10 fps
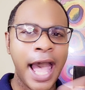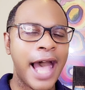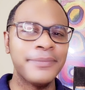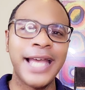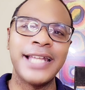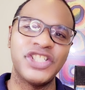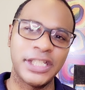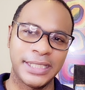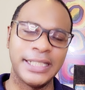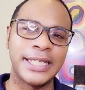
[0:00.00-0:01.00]
I'm not
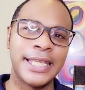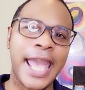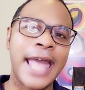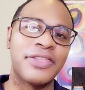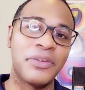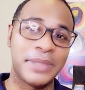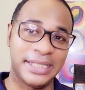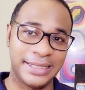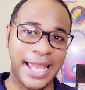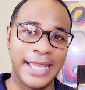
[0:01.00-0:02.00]
just looking at the
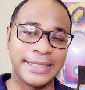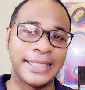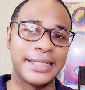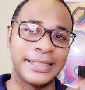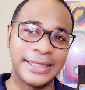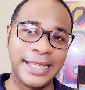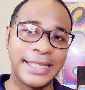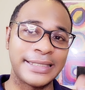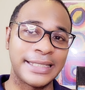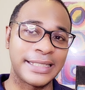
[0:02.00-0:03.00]
mistakes and the
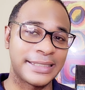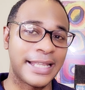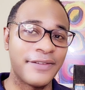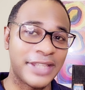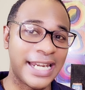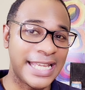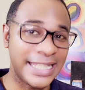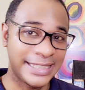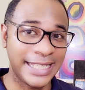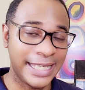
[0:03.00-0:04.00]
things and the stuff that
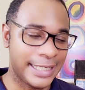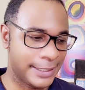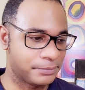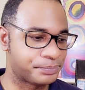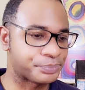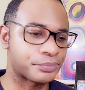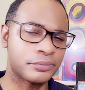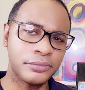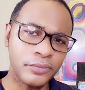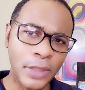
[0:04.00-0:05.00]
he did
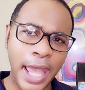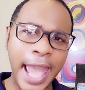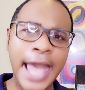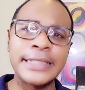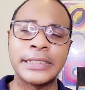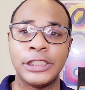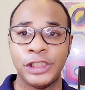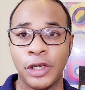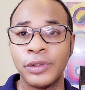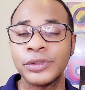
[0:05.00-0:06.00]
as an
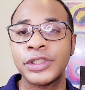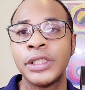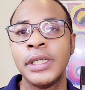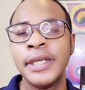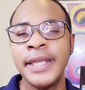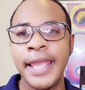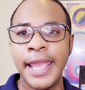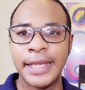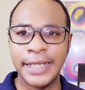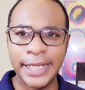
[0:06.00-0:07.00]
adult
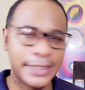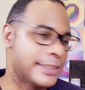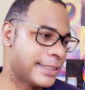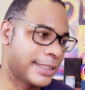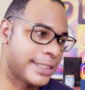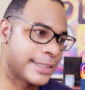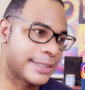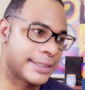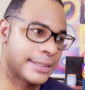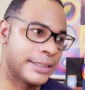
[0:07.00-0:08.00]
and into
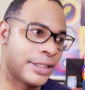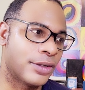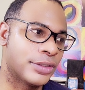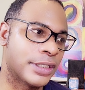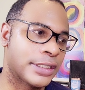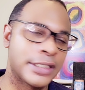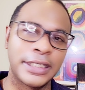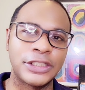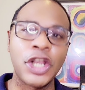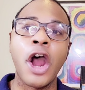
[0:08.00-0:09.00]
this, you know, the, the,
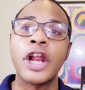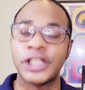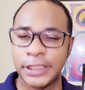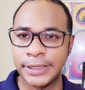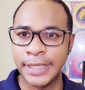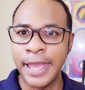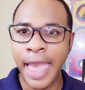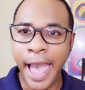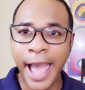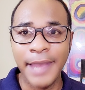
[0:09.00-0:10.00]
the charges.
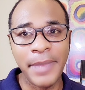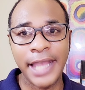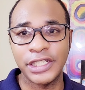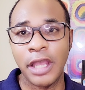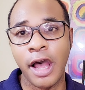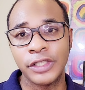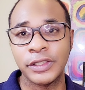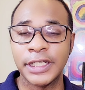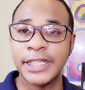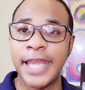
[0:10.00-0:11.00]
I'm actually
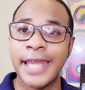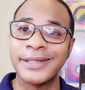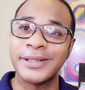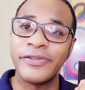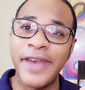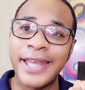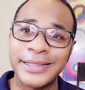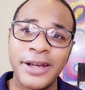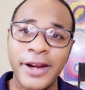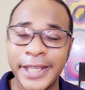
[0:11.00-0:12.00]
also looking at the fact that